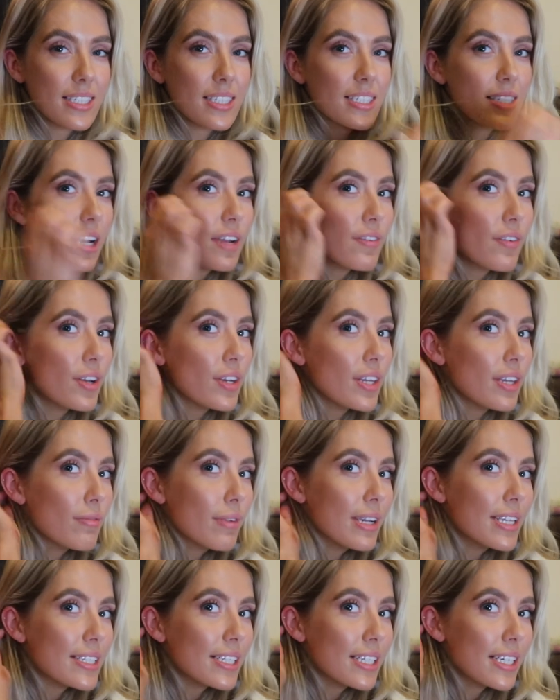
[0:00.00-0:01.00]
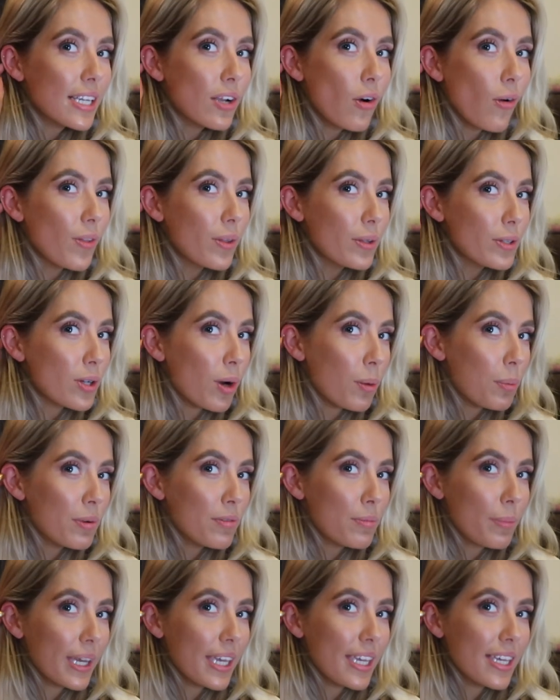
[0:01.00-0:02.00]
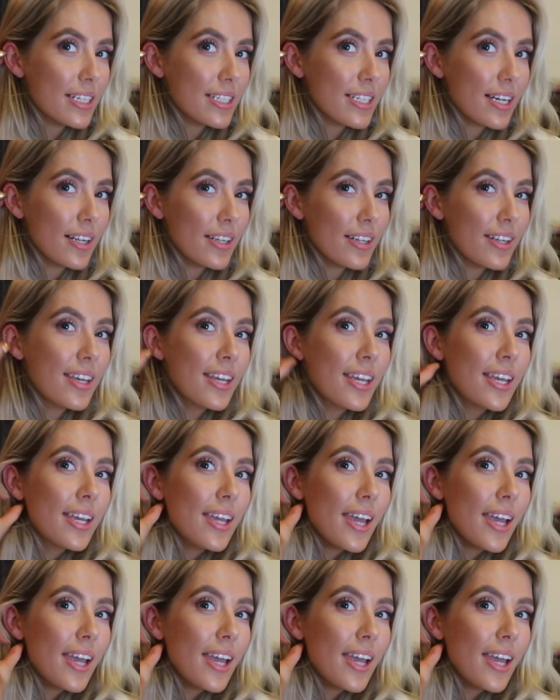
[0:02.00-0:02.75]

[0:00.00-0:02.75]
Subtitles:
because I've only recently got the top of my ear done